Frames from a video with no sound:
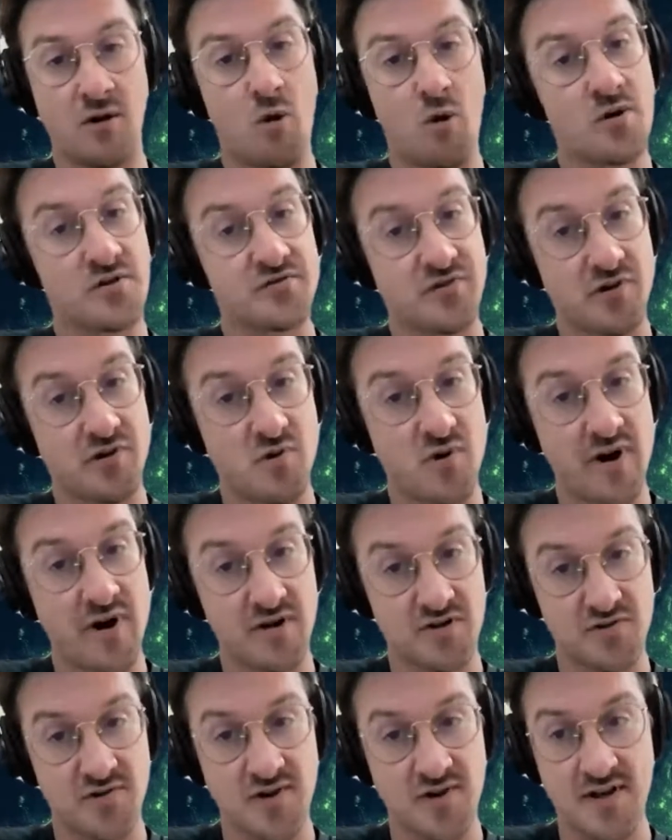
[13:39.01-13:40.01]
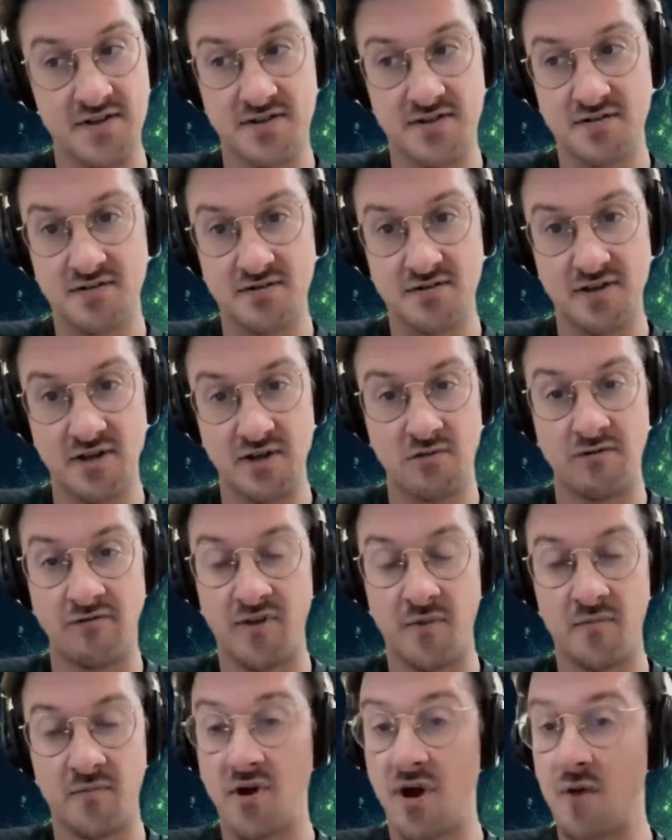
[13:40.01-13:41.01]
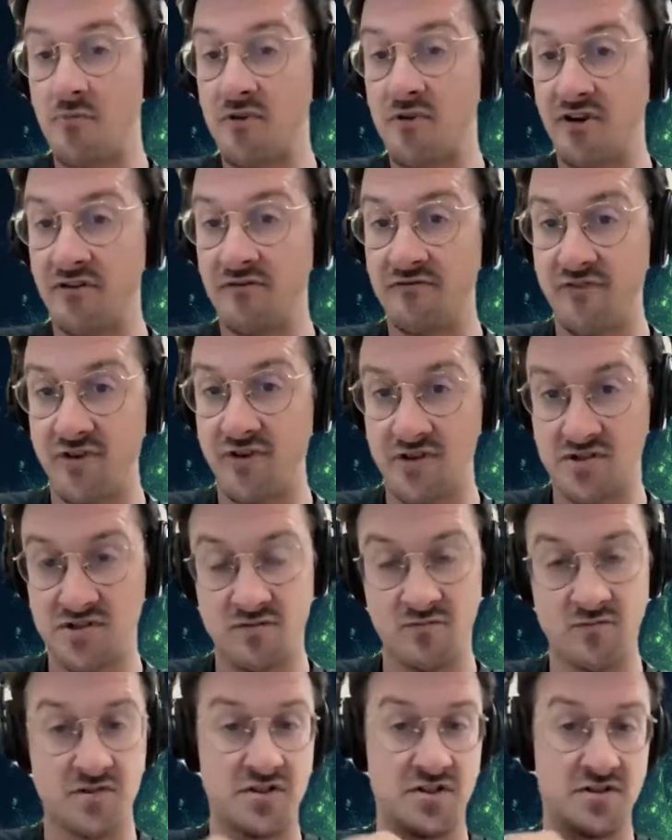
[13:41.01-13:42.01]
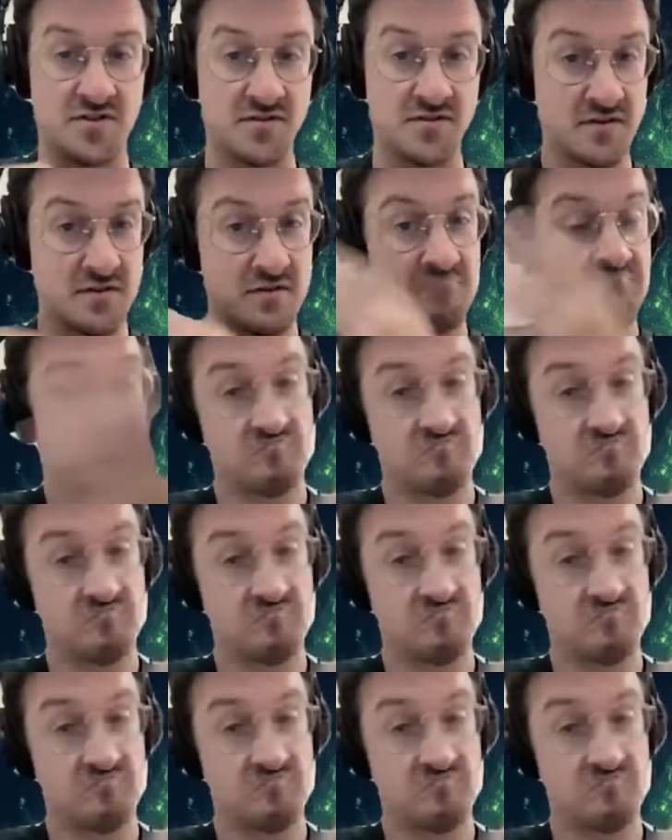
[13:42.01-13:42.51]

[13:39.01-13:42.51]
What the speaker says: always require trust in order for them to operate and function, which is